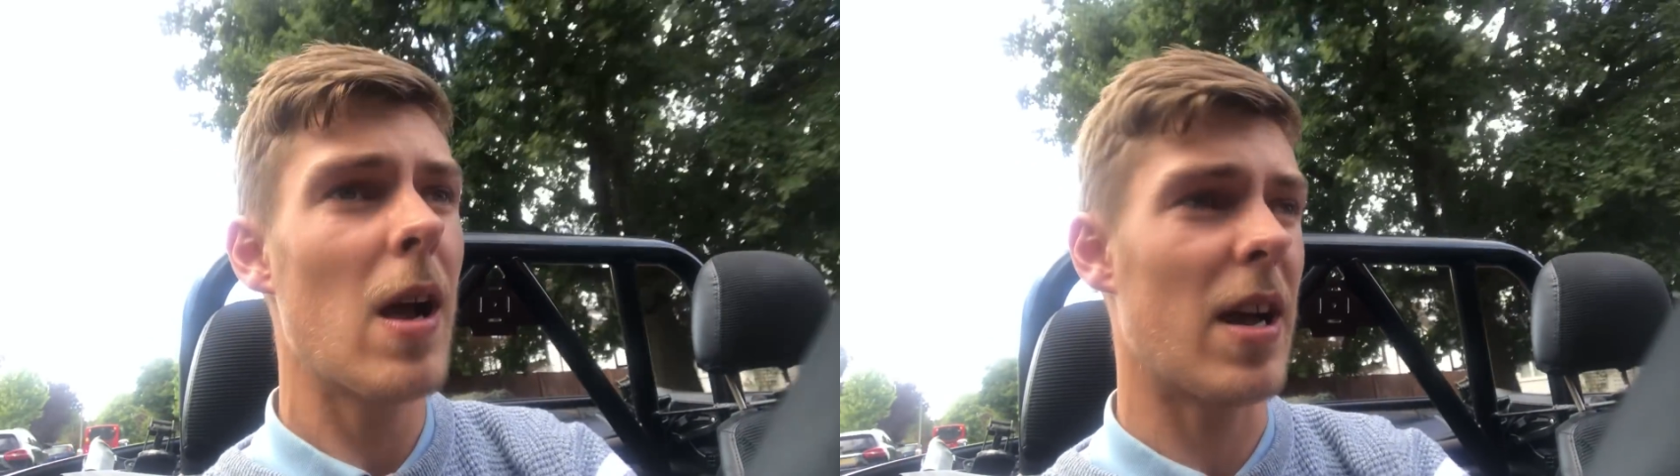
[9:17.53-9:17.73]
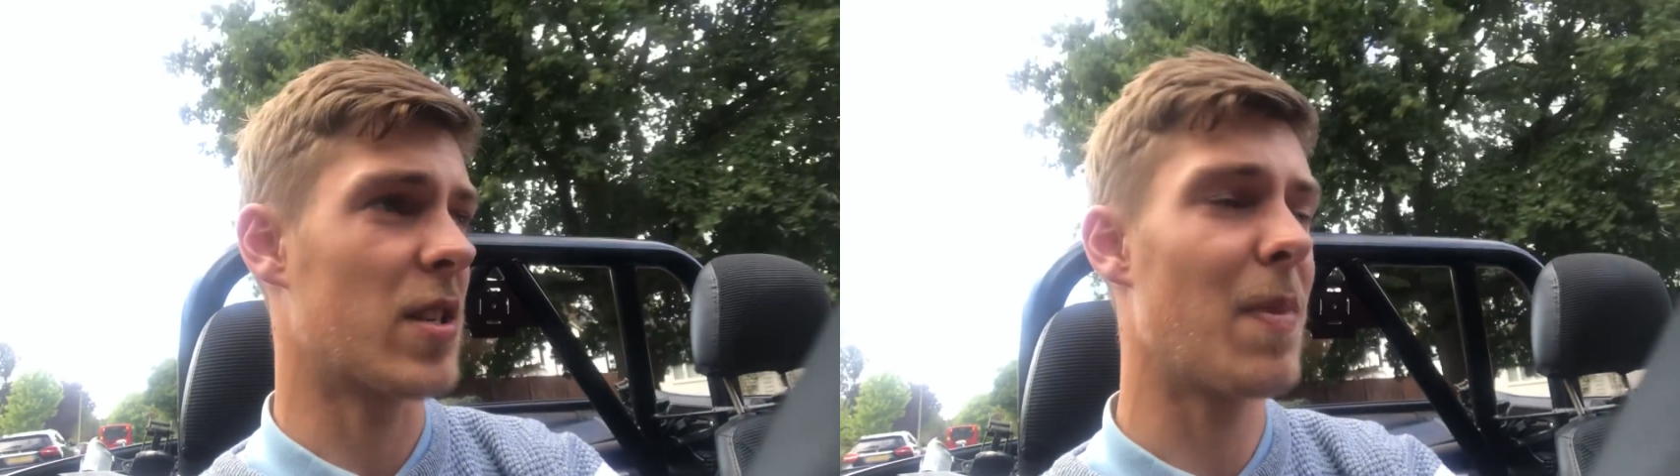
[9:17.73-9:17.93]

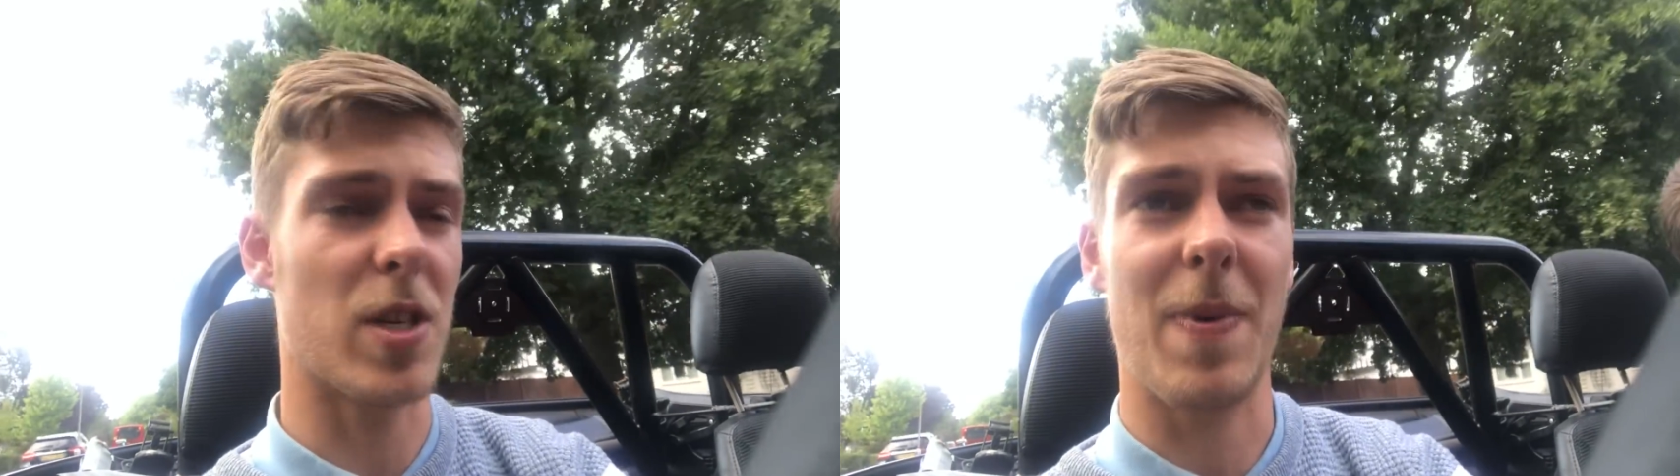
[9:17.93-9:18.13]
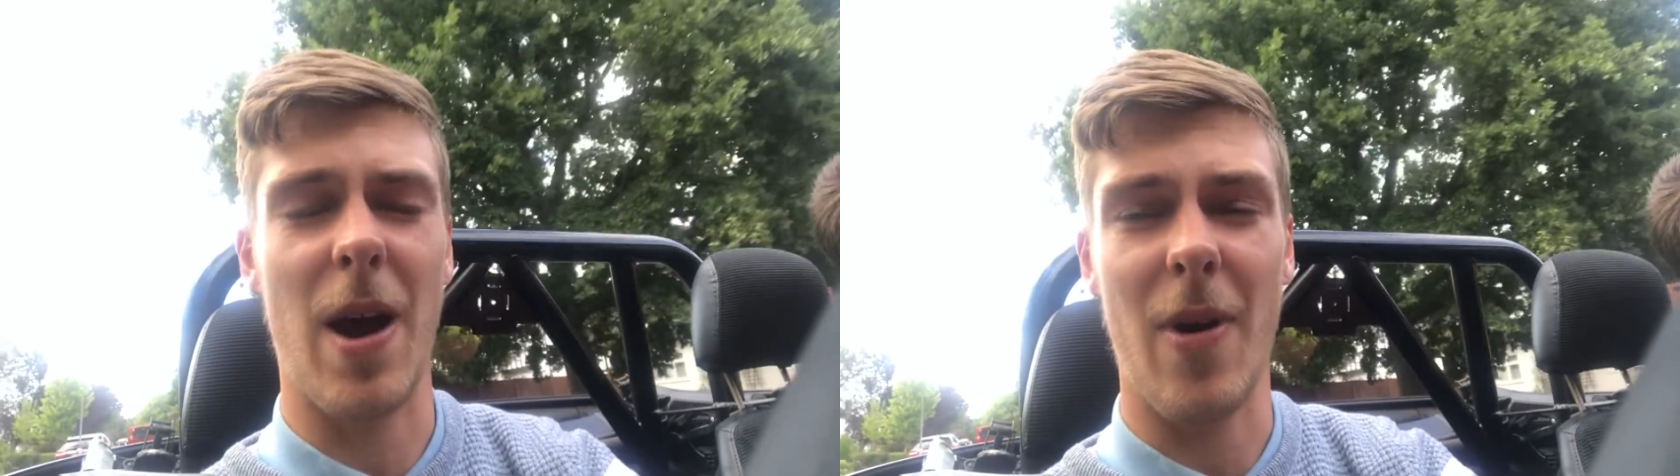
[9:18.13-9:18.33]
and as
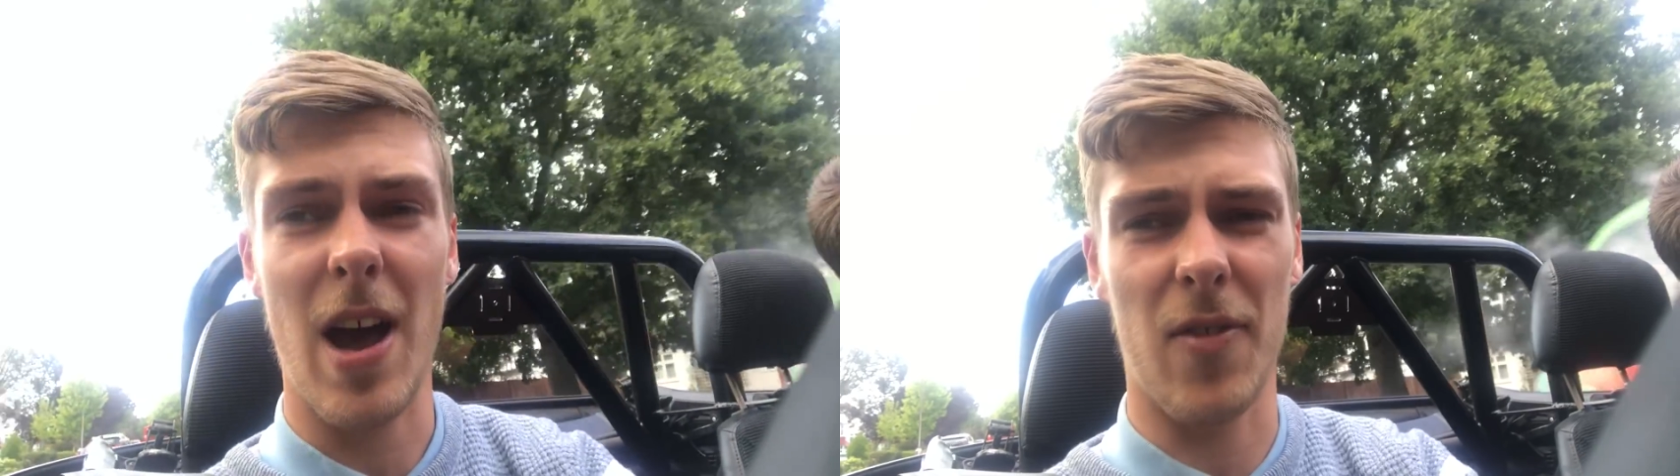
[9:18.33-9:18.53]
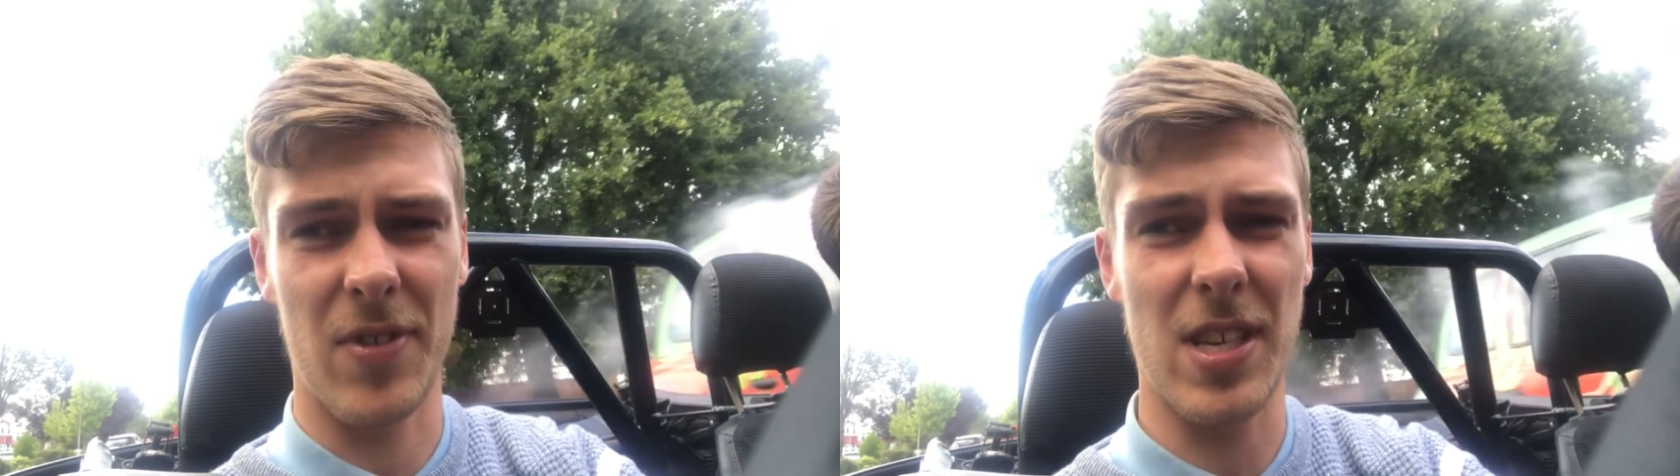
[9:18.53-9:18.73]
much power
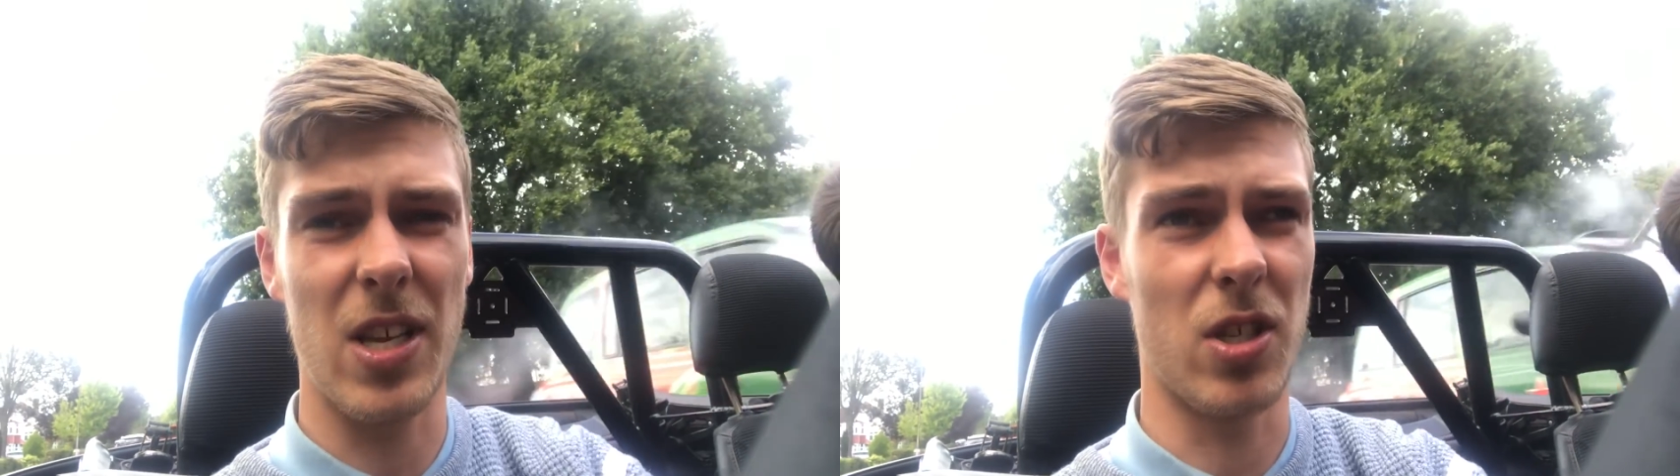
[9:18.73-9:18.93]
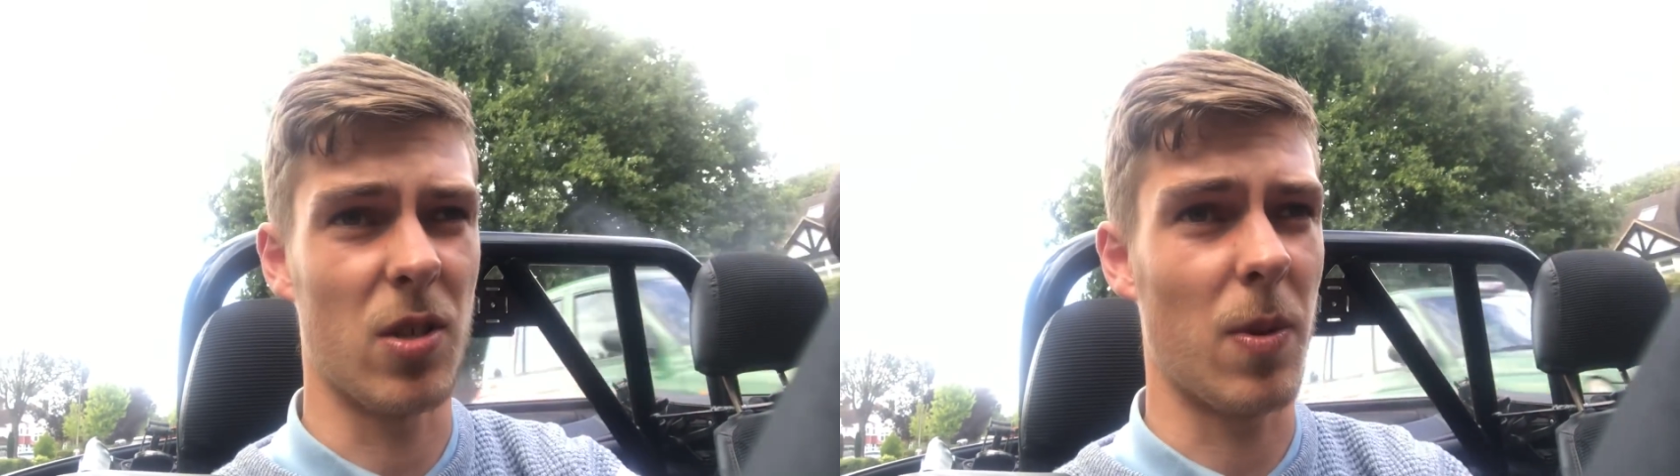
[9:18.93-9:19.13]
out of this
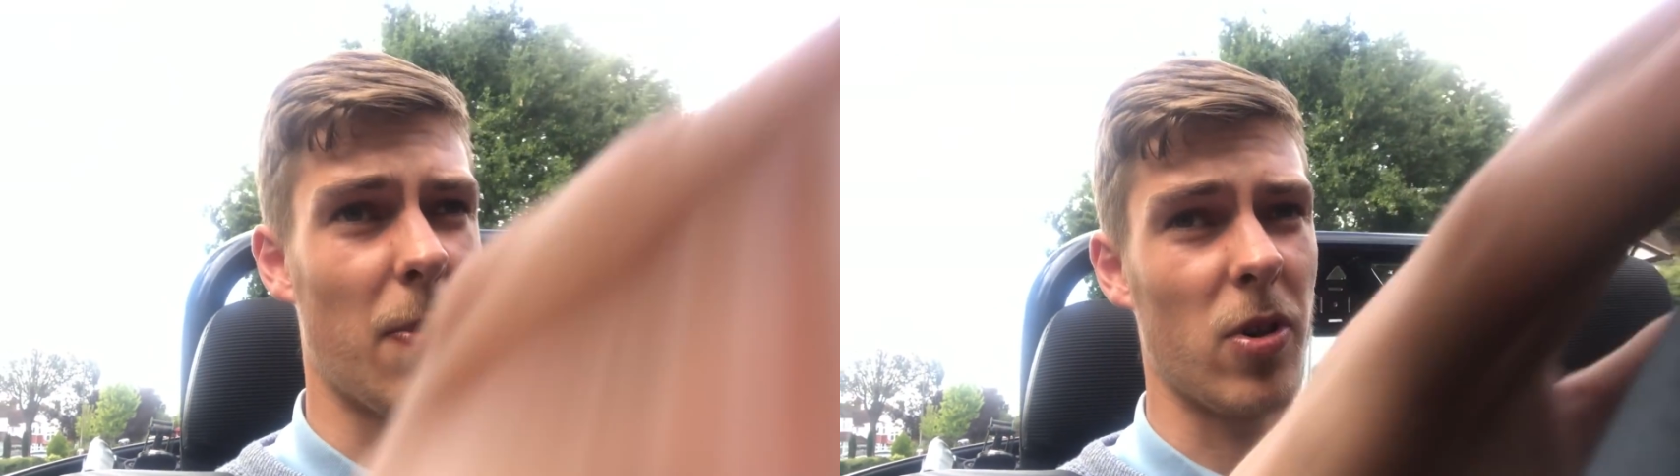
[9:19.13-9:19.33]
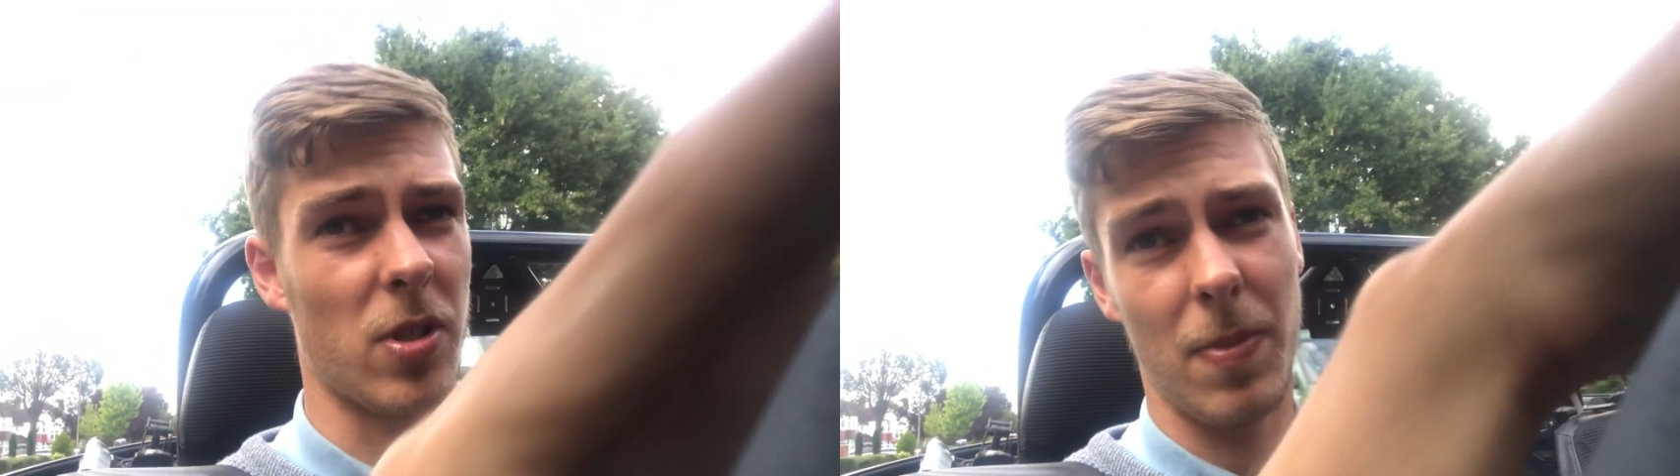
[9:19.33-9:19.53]
engine as we
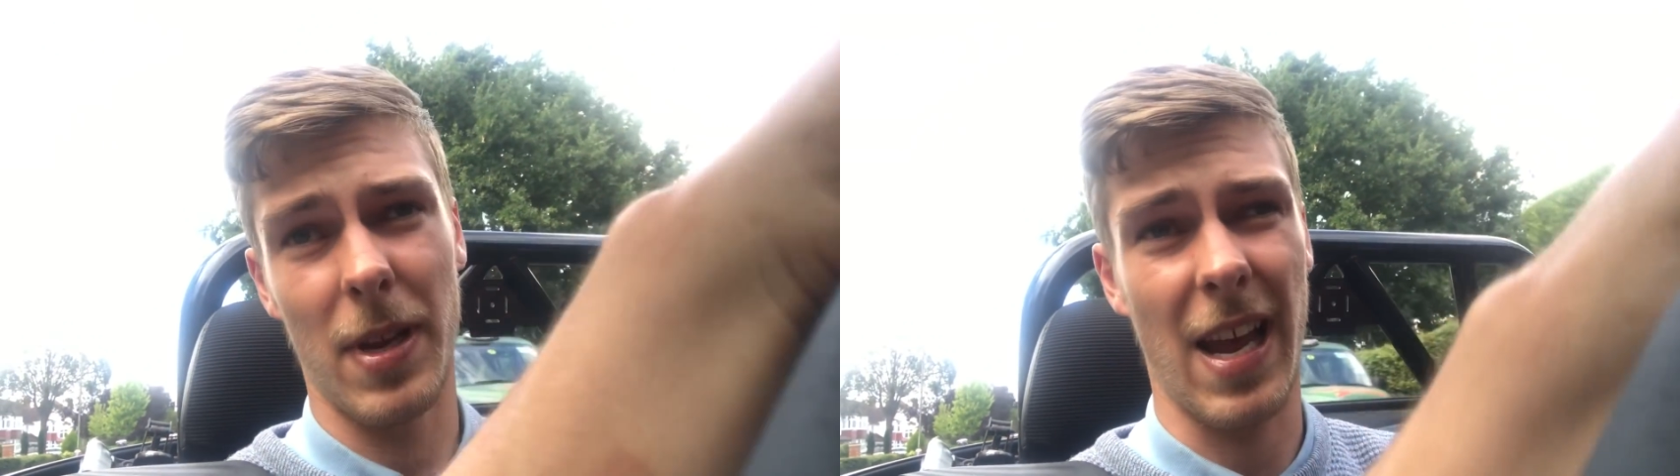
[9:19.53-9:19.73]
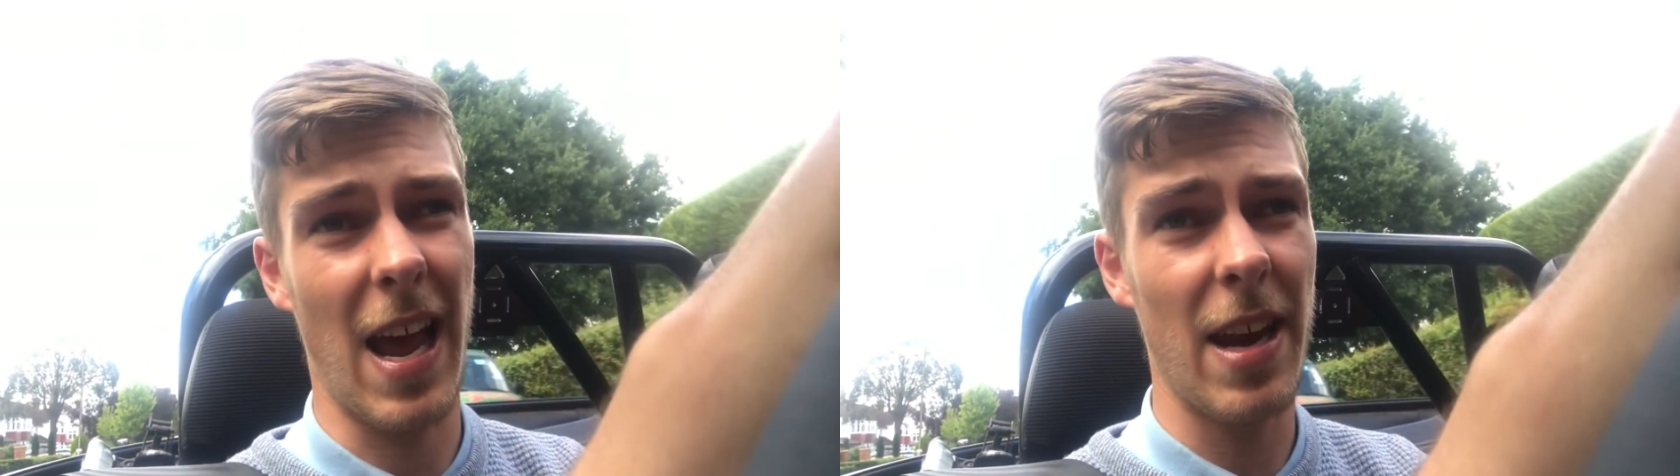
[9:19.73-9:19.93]

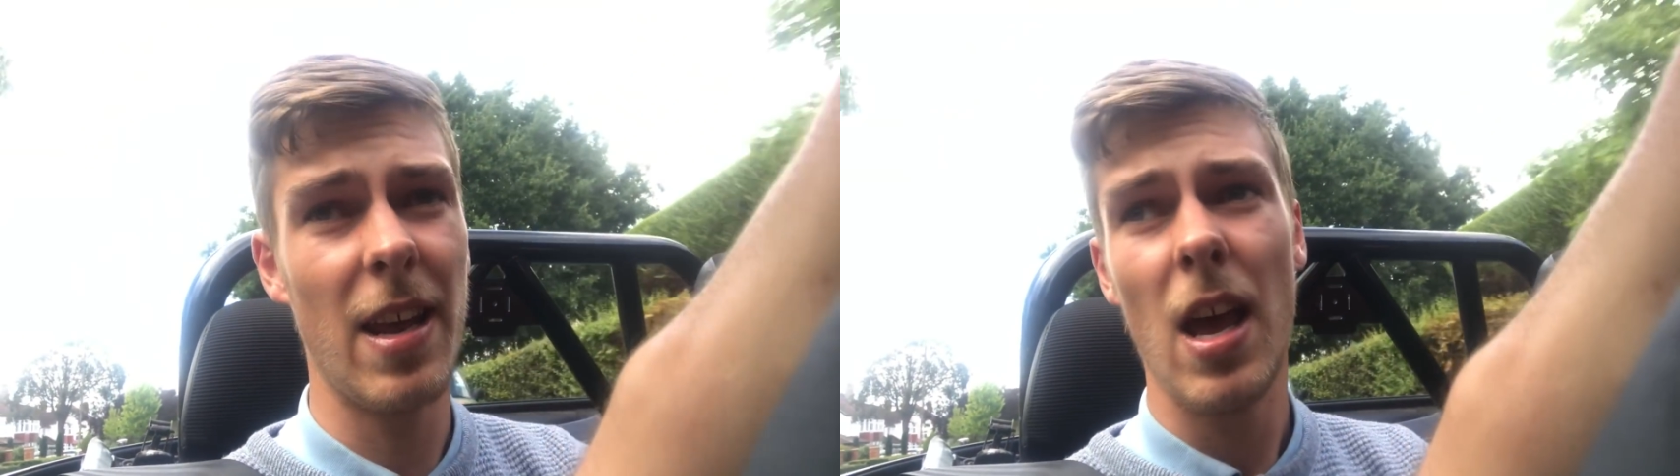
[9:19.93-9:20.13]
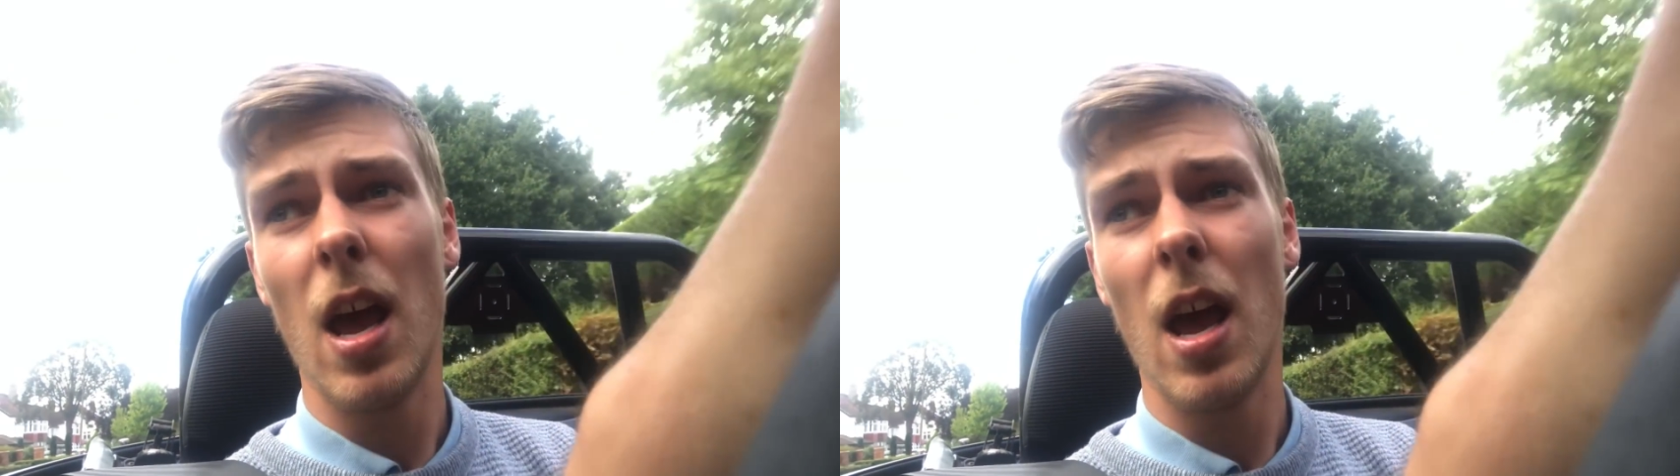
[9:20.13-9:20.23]
possibly can.